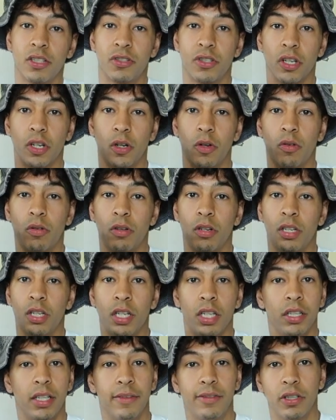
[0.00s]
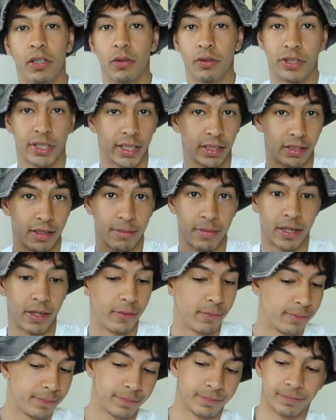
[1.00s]
So definitely go check them
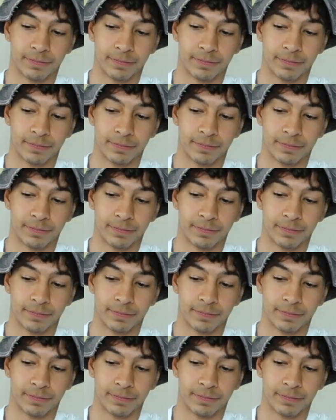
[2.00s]
out.